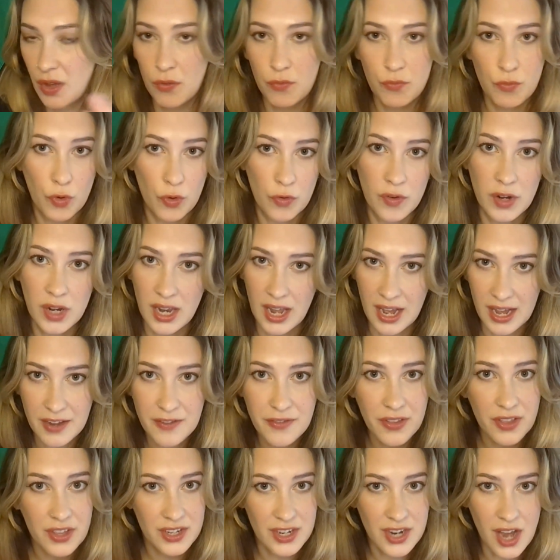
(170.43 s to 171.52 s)
rural life
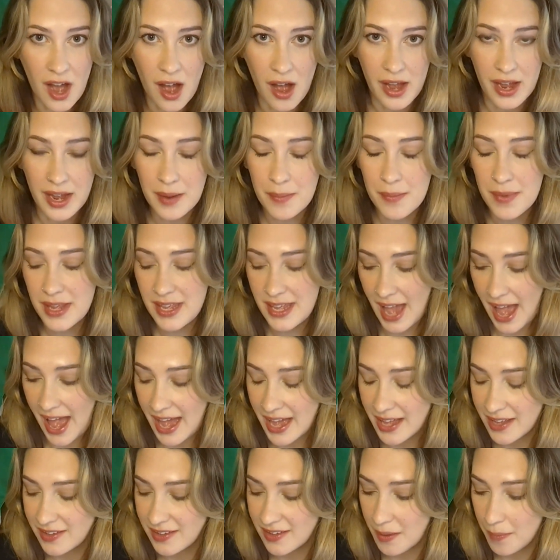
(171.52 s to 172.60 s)
at the time,
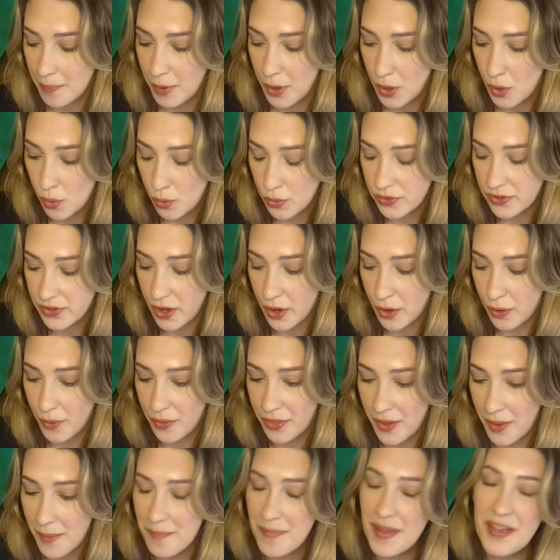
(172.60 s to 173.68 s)
yes, but also
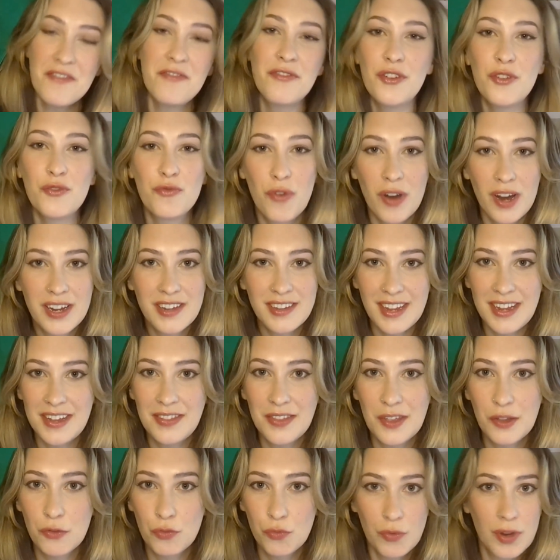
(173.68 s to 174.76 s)
that Mitford writes in
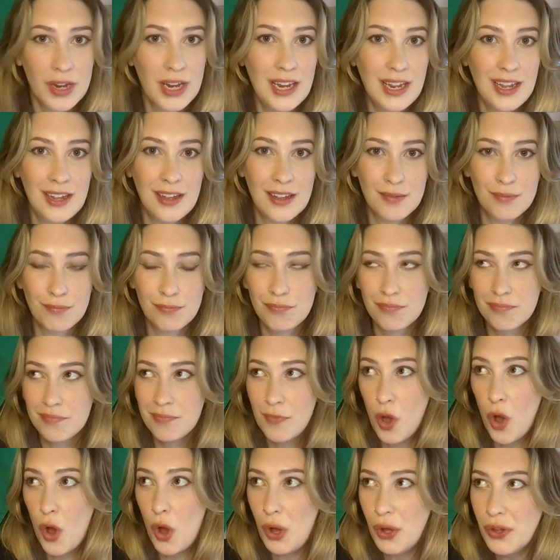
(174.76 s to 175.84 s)
this really
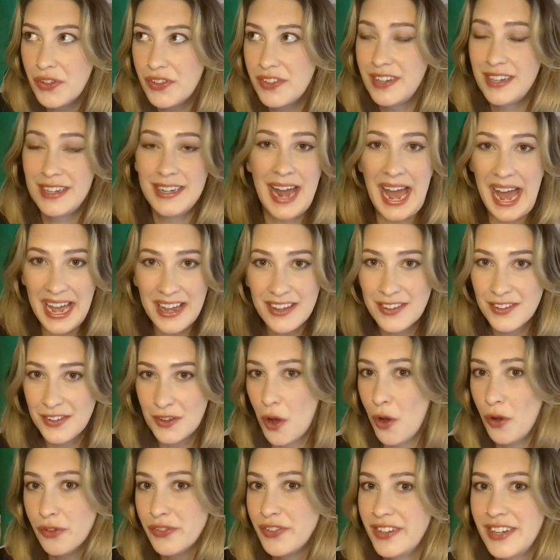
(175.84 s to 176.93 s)
Austen-esque,
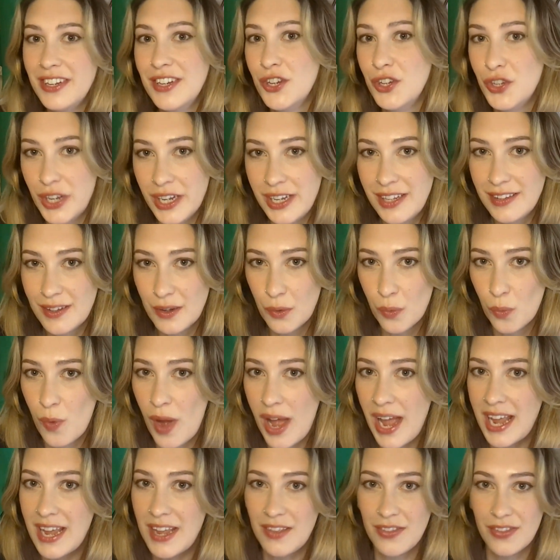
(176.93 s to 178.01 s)
Austen-adjacent
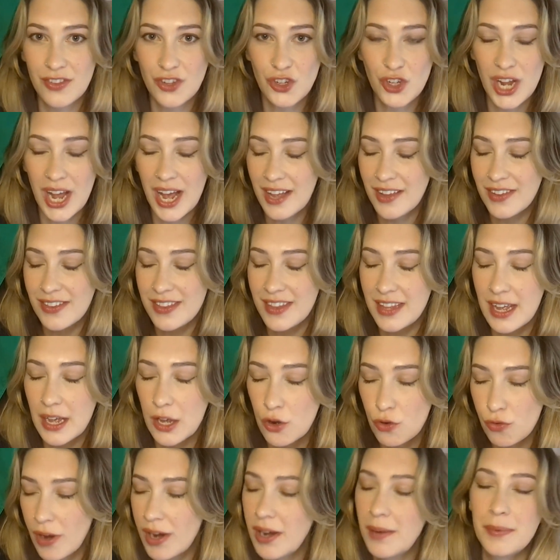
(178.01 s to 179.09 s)
way. She has the
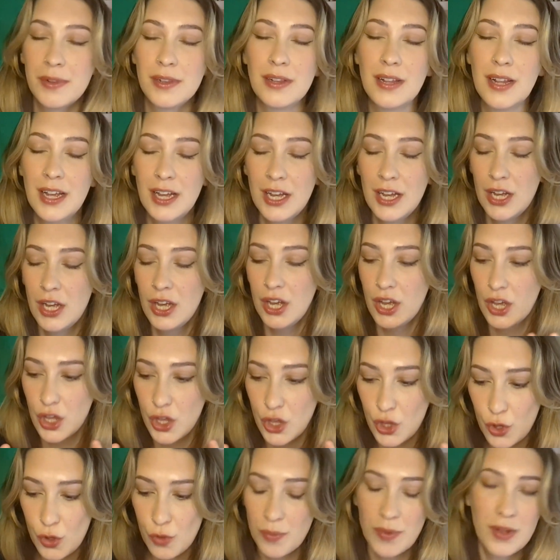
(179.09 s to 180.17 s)
incredible
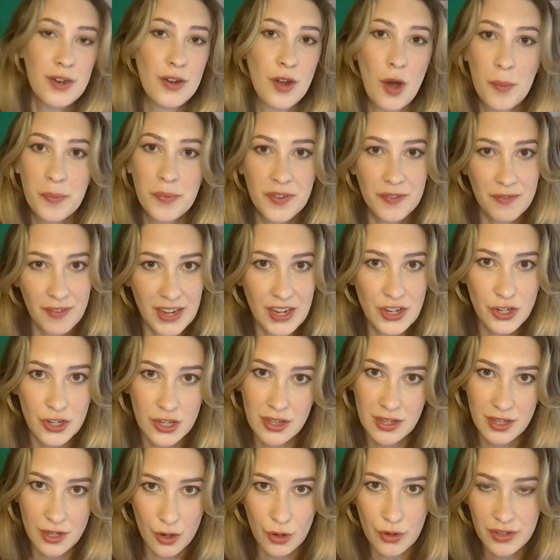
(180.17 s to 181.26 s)
human
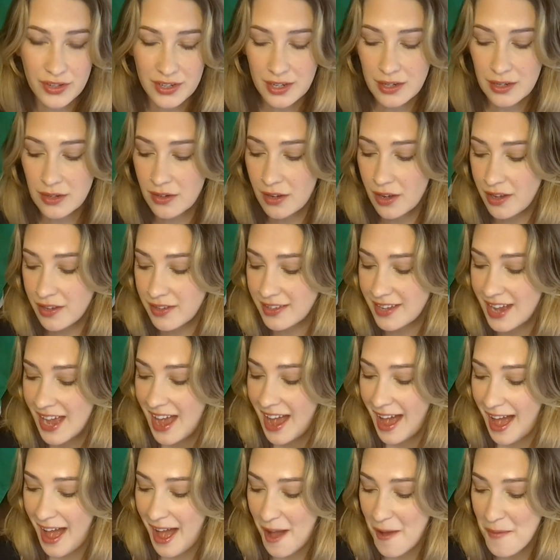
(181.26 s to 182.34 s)
observation that Austen does,
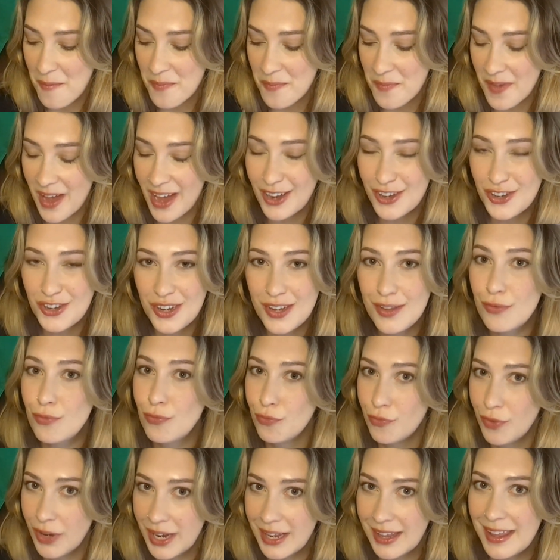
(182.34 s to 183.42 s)
and she's
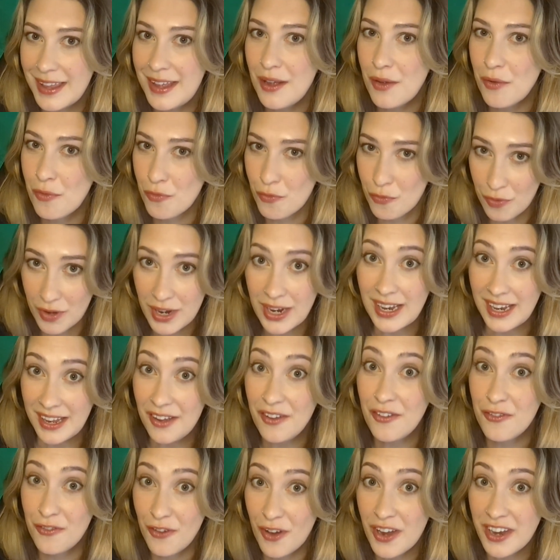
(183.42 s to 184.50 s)
really, really
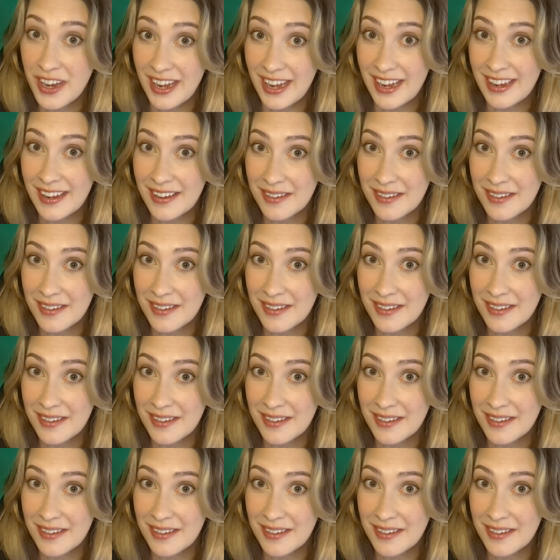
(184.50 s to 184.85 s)
funny.